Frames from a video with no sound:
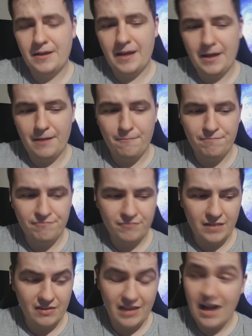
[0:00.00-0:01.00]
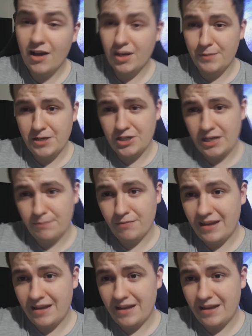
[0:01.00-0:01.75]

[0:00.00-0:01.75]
They are going to be cheap,